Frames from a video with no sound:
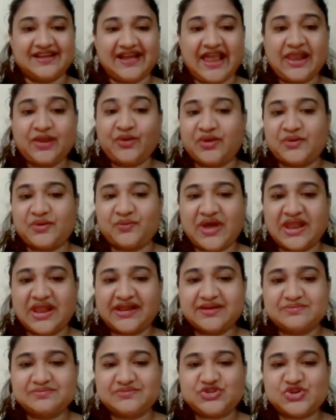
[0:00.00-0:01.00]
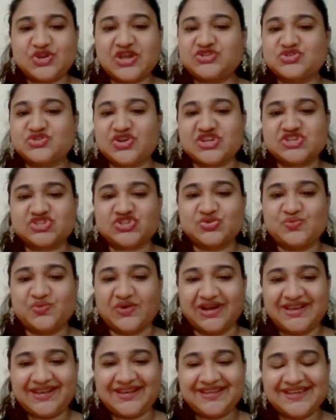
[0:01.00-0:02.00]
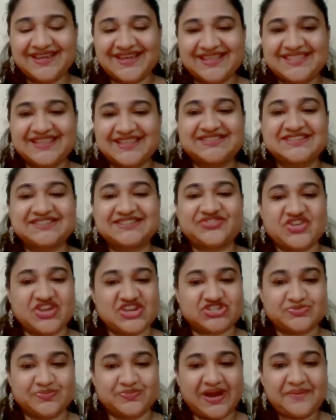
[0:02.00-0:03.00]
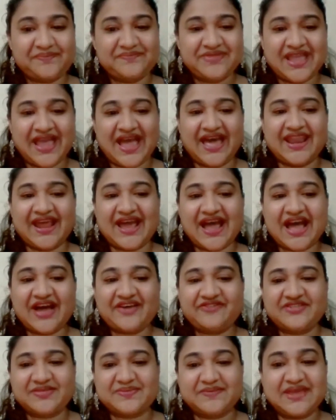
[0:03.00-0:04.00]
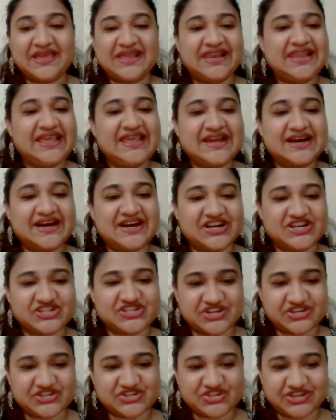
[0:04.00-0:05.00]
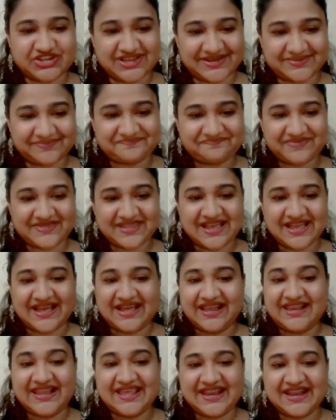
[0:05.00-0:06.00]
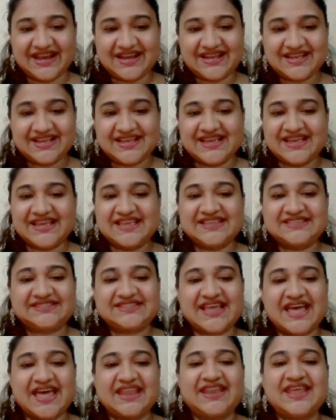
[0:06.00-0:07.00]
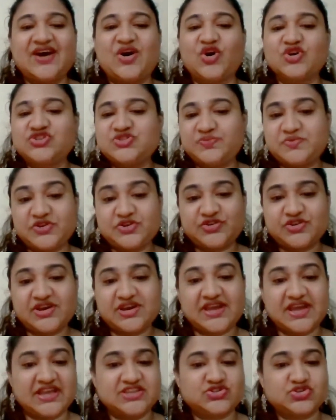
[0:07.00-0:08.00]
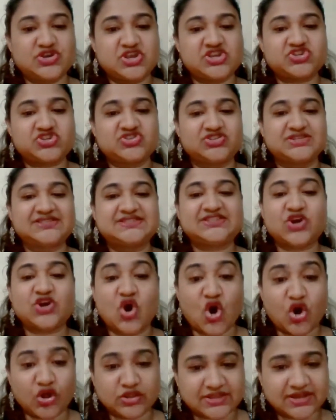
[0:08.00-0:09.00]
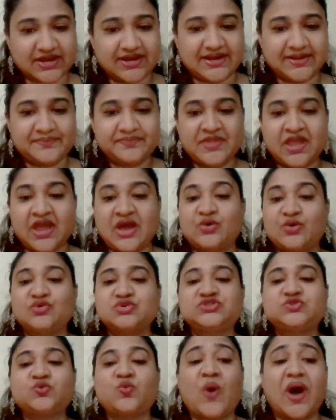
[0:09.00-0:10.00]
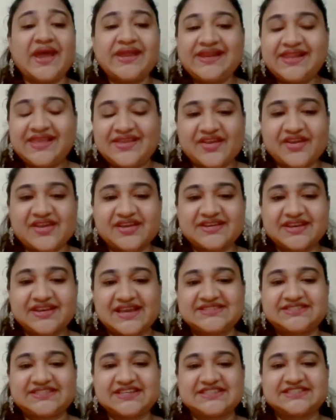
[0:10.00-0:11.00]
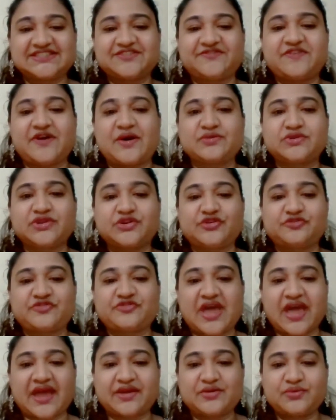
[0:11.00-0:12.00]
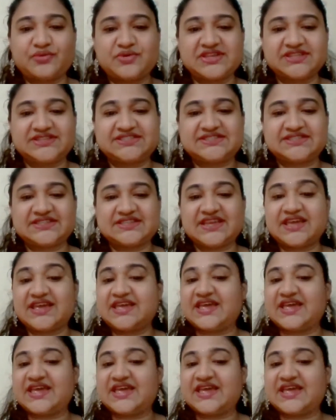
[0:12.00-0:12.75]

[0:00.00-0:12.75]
Hello and welcome to Education World. This is Reshma and I have with me Lina Ashar today. Lina is an entrepreneur, educationist, author who is widely recognized as the founder of Kangaroo Kids